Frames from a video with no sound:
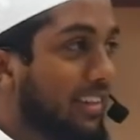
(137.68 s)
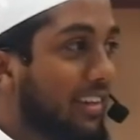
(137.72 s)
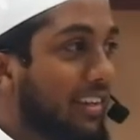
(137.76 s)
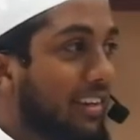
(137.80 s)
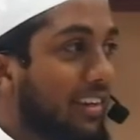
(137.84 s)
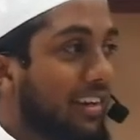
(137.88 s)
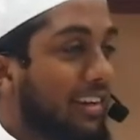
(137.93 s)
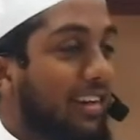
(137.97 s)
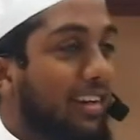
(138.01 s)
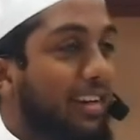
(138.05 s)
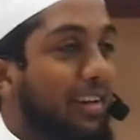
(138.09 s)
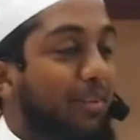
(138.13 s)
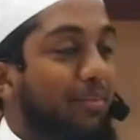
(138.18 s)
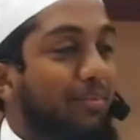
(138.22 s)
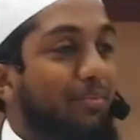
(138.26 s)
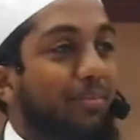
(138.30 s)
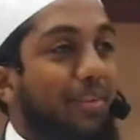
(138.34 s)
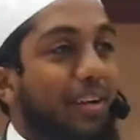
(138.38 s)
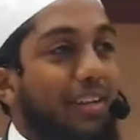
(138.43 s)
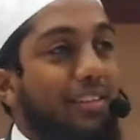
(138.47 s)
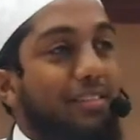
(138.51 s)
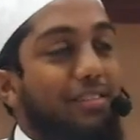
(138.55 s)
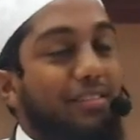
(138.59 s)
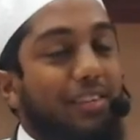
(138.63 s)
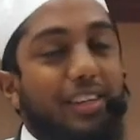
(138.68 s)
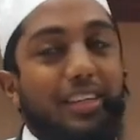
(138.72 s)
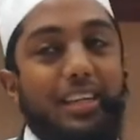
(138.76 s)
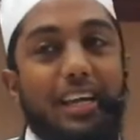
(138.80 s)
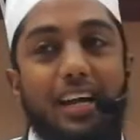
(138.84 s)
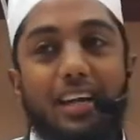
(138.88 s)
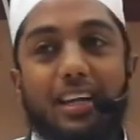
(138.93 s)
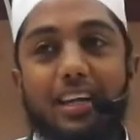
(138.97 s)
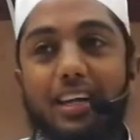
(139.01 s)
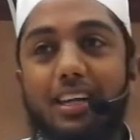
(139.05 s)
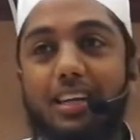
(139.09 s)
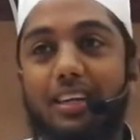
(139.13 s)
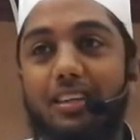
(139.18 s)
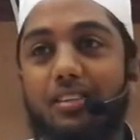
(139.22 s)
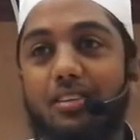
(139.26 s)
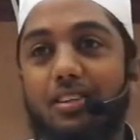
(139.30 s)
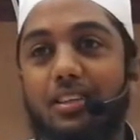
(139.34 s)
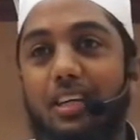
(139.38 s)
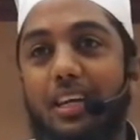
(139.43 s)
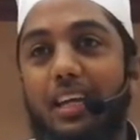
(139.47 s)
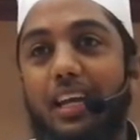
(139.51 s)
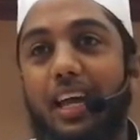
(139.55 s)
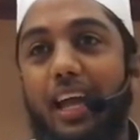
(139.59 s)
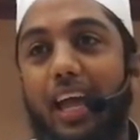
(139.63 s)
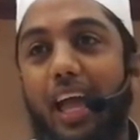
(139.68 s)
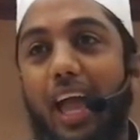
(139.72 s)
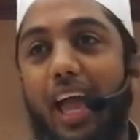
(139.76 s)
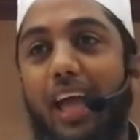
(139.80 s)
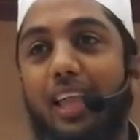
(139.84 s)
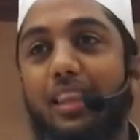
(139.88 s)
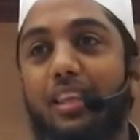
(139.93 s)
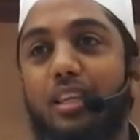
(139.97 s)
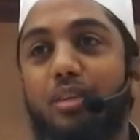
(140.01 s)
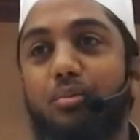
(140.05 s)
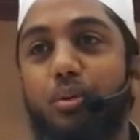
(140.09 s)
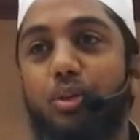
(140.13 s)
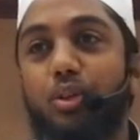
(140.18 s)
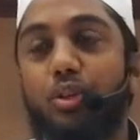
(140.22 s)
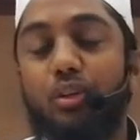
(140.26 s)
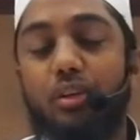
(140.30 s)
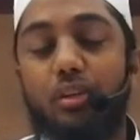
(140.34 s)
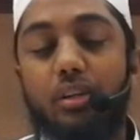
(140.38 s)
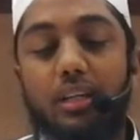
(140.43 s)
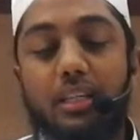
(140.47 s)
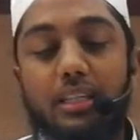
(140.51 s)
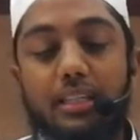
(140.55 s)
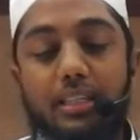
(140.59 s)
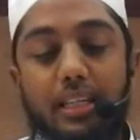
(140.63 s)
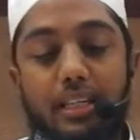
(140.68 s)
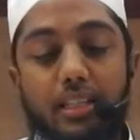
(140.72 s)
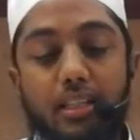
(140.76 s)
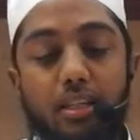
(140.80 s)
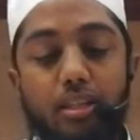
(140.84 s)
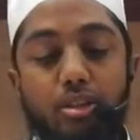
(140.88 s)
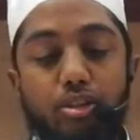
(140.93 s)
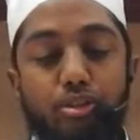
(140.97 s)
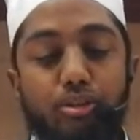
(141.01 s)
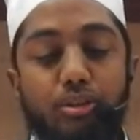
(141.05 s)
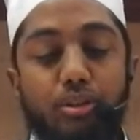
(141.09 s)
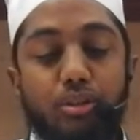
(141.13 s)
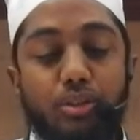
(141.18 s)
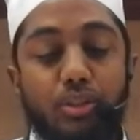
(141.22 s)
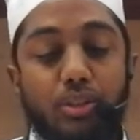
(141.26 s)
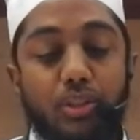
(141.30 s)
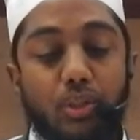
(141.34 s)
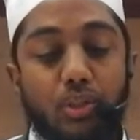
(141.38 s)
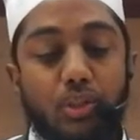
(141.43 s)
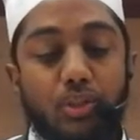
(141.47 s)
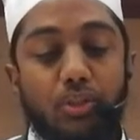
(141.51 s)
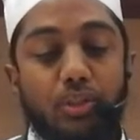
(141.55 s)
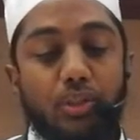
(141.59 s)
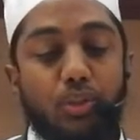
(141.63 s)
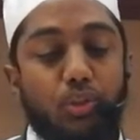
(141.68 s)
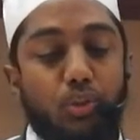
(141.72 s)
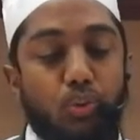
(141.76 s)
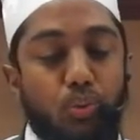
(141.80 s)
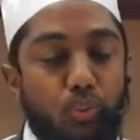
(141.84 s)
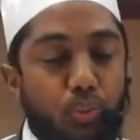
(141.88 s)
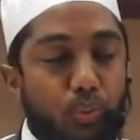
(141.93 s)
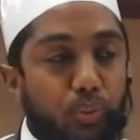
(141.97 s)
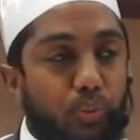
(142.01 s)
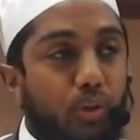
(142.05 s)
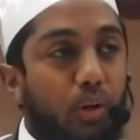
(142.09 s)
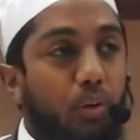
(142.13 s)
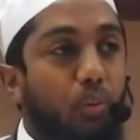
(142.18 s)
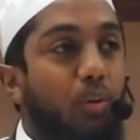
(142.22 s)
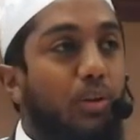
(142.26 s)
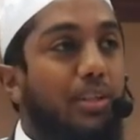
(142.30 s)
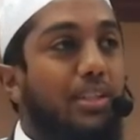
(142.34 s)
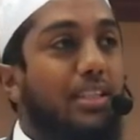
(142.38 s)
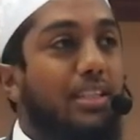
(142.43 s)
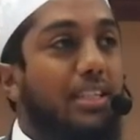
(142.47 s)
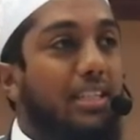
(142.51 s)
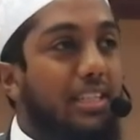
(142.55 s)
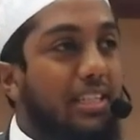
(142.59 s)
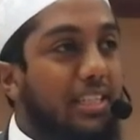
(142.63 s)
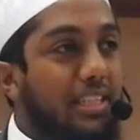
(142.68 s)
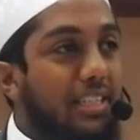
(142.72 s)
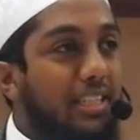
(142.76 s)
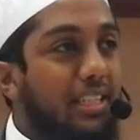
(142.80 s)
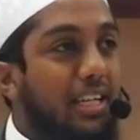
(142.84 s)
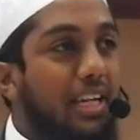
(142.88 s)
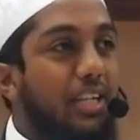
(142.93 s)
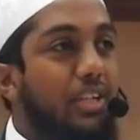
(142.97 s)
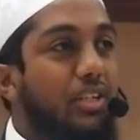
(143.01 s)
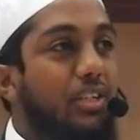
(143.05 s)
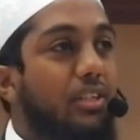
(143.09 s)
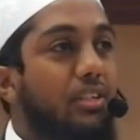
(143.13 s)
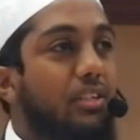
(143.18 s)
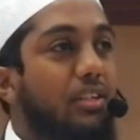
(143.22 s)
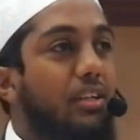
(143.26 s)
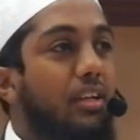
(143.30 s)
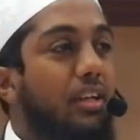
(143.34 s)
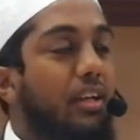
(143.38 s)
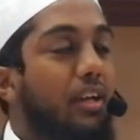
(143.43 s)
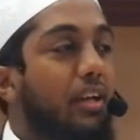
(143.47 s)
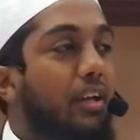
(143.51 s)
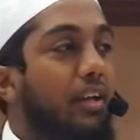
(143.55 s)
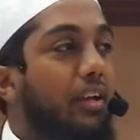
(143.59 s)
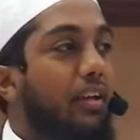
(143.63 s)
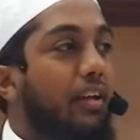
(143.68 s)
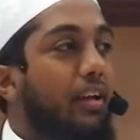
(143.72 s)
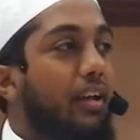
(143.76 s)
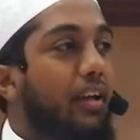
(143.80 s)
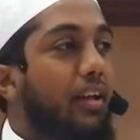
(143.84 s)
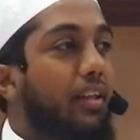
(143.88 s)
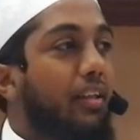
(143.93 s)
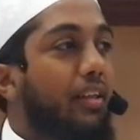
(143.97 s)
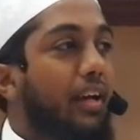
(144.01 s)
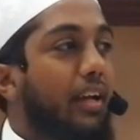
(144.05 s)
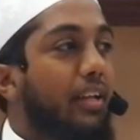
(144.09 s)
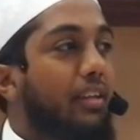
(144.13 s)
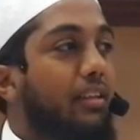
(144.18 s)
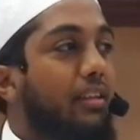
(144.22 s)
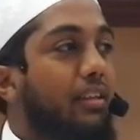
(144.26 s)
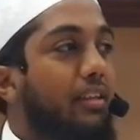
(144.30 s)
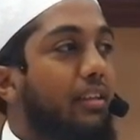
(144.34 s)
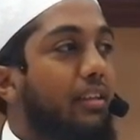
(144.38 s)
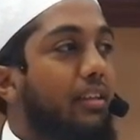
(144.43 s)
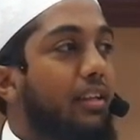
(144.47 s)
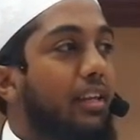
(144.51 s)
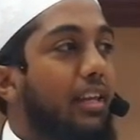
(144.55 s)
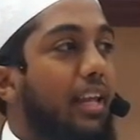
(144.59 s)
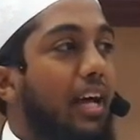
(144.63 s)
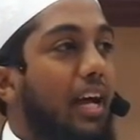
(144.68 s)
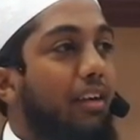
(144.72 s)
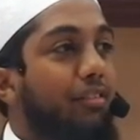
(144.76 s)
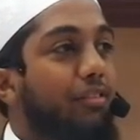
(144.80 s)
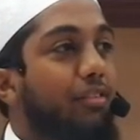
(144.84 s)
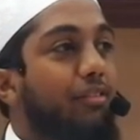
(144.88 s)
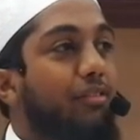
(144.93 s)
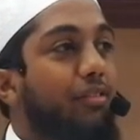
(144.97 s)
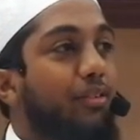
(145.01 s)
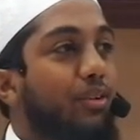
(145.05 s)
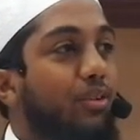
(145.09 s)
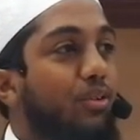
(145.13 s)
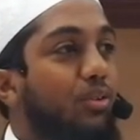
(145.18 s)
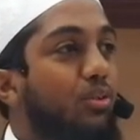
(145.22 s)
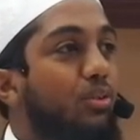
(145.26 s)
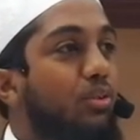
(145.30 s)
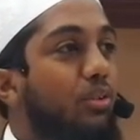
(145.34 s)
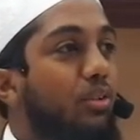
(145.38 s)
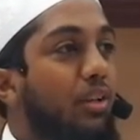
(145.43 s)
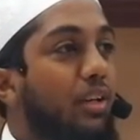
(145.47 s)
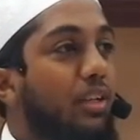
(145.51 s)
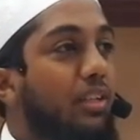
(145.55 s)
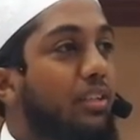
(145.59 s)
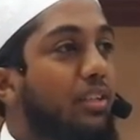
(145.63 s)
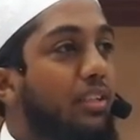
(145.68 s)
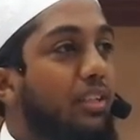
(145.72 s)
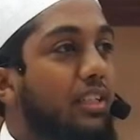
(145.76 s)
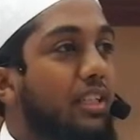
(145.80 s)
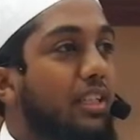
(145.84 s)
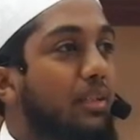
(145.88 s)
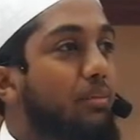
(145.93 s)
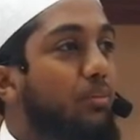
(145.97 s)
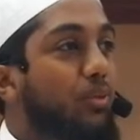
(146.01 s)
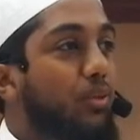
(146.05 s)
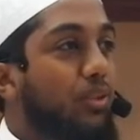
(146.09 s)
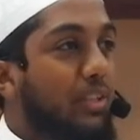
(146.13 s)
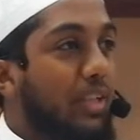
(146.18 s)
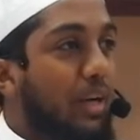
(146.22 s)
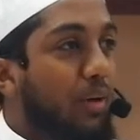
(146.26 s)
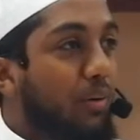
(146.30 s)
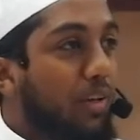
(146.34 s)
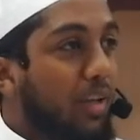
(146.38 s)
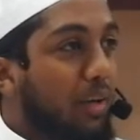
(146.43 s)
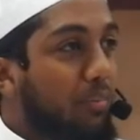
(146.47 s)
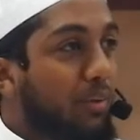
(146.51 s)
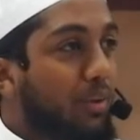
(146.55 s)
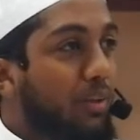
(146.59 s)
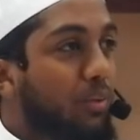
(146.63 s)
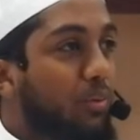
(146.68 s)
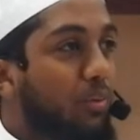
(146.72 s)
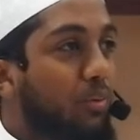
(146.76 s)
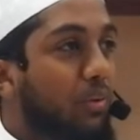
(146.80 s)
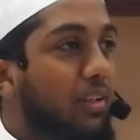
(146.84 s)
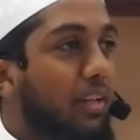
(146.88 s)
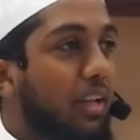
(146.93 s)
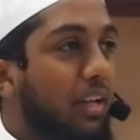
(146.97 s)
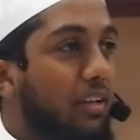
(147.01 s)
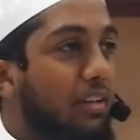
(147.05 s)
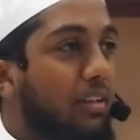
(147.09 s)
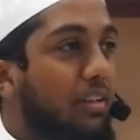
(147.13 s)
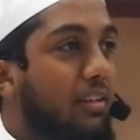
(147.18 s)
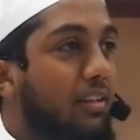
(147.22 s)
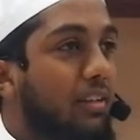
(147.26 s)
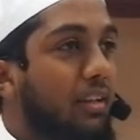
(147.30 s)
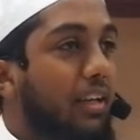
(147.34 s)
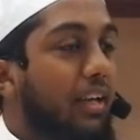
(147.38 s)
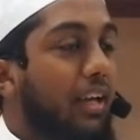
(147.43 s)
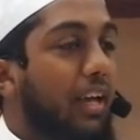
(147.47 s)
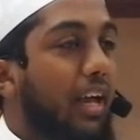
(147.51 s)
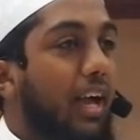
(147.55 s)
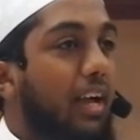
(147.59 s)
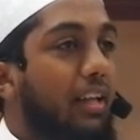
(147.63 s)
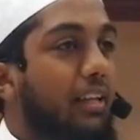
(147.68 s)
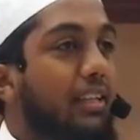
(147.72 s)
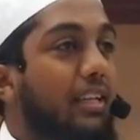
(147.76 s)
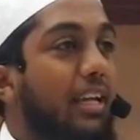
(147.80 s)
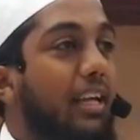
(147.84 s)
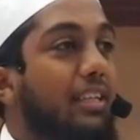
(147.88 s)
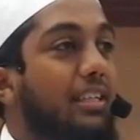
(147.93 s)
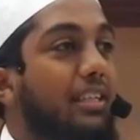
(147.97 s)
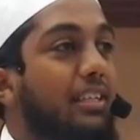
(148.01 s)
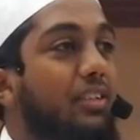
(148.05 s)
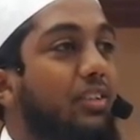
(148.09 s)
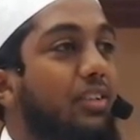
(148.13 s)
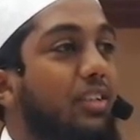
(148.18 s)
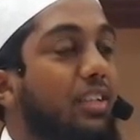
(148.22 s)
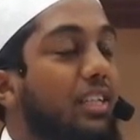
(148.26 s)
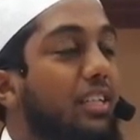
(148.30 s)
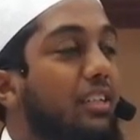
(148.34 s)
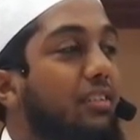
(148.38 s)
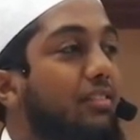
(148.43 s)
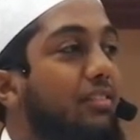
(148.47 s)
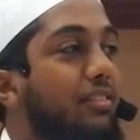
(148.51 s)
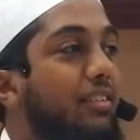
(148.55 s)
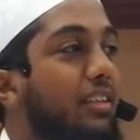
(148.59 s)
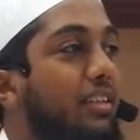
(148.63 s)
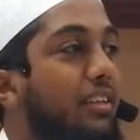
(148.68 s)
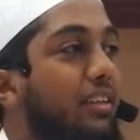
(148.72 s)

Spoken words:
at a very young age had this particular insight. So the surah was an indication that the life of Rasulullah was now coming to an end, and he has achieved